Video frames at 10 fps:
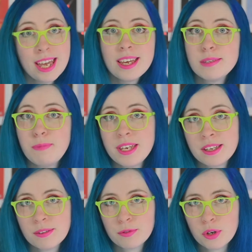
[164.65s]

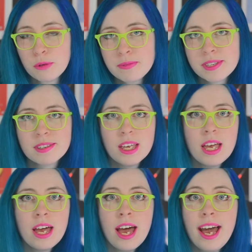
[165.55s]
Speaking of groups,
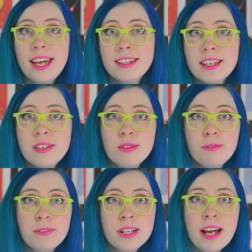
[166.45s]
I'd like you to
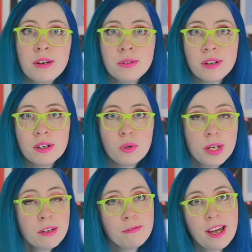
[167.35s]
fill out a
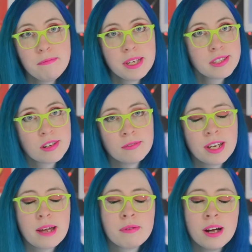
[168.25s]
quick 5-minute survey.
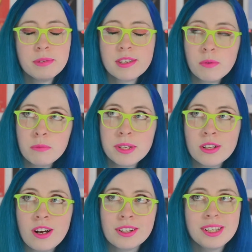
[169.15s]
I promise it won't be
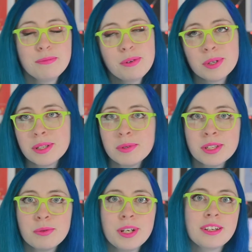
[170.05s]
long. It'll be really,
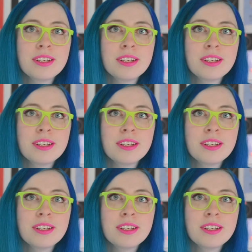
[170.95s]
really quick.